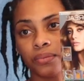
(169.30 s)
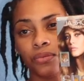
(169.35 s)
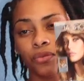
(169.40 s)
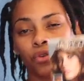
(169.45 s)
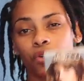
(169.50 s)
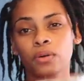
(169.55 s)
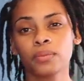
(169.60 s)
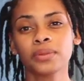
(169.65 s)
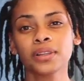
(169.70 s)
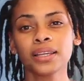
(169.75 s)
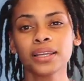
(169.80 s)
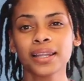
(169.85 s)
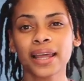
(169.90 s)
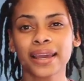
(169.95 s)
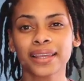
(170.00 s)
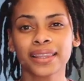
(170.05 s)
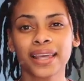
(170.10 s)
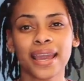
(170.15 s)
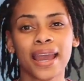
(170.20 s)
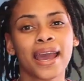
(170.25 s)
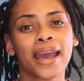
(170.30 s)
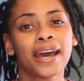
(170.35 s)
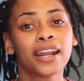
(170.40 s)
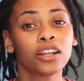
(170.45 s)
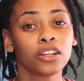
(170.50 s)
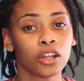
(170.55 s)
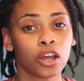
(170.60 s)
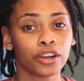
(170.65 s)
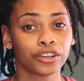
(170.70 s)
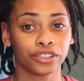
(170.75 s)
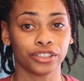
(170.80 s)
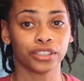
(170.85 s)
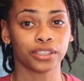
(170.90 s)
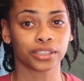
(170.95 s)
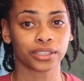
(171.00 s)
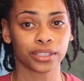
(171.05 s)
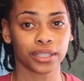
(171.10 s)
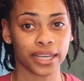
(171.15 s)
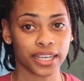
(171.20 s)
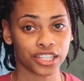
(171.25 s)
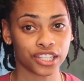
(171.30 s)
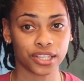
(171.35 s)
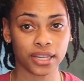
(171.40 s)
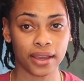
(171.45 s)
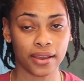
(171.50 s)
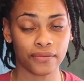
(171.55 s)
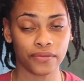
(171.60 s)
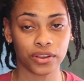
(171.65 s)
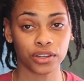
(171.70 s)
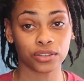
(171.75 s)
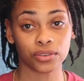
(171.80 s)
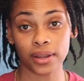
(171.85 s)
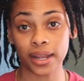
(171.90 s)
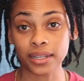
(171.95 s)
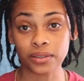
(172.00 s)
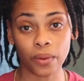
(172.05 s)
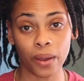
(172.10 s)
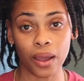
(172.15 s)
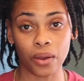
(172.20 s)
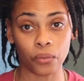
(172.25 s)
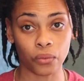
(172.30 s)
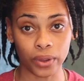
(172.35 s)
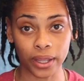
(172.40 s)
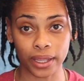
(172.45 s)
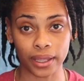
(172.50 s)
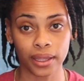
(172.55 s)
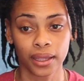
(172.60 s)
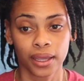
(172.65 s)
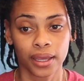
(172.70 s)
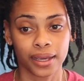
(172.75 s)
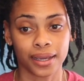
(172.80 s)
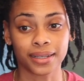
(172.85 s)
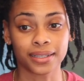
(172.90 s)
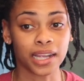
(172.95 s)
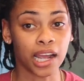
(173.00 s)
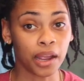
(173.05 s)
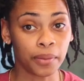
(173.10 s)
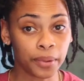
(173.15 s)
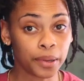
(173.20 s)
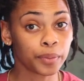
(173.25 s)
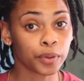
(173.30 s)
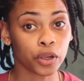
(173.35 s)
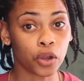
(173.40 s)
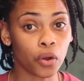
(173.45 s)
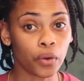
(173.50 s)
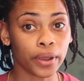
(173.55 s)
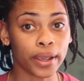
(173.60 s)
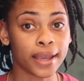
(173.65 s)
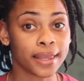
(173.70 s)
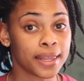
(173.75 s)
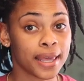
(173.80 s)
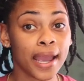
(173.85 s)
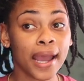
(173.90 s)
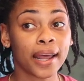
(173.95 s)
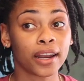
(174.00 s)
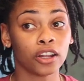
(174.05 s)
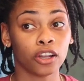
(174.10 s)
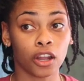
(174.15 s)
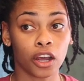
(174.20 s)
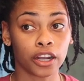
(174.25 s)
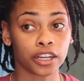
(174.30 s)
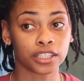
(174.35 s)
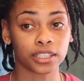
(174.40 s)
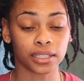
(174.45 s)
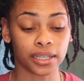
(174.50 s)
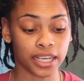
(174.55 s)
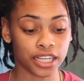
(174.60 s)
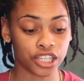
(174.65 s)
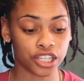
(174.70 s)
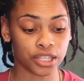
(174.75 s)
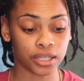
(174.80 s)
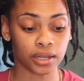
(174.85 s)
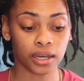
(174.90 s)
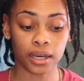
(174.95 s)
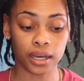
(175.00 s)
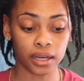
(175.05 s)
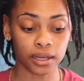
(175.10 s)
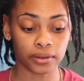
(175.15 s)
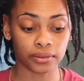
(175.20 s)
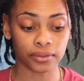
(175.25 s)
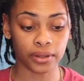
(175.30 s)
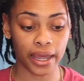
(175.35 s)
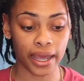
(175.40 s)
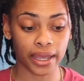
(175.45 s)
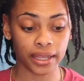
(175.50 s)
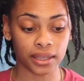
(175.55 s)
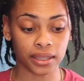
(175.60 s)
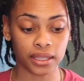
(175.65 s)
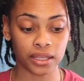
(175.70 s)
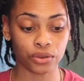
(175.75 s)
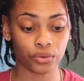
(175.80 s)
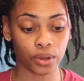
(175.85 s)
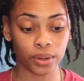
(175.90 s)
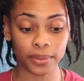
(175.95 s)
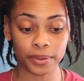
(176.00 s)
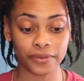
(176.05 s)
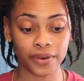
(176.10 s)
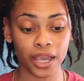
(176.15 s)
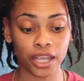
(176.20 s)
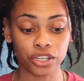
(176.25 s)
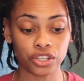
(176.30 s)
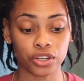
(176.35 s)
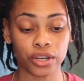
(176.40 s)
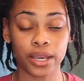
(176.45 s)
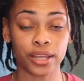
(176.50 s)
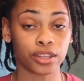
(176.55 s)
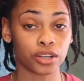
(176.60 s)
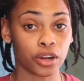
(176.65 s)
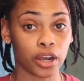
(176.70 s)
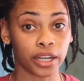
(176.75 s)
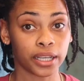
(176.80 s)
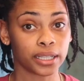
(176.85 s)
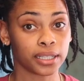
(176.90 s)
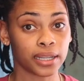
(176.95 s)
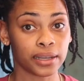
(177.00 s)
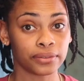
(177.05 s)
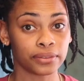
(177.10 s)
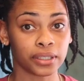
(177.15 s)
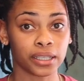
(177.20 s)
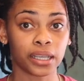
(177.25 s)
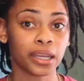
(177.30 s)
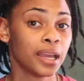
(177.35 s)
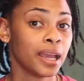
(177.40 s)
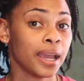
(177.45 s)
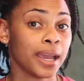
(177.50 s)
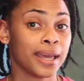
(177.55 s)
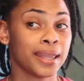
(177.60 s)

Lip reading: normally like they had a larger selection at first, so that's why I went, because I remember going and they had a large selection of like the Cream of Nature and the Dark and Lovely,